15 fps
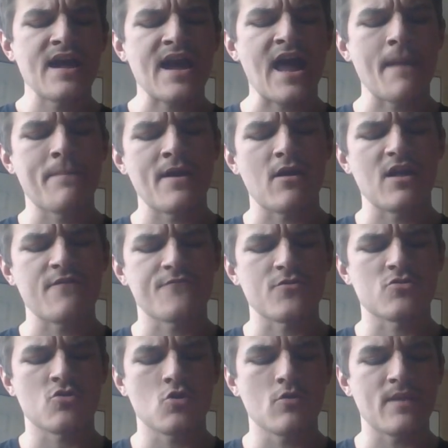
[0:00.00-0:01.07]
got a penalty
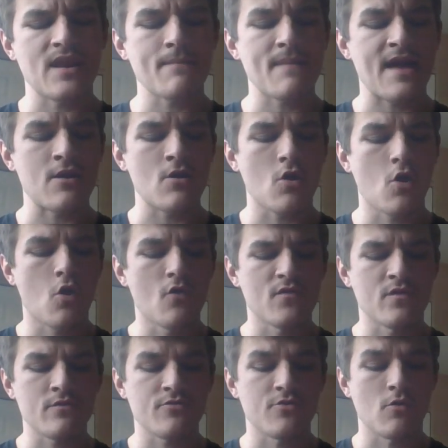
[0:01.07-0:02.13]
for too many men
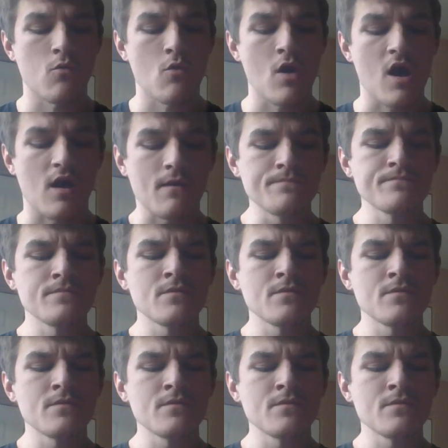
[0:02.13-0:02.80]
over the wall.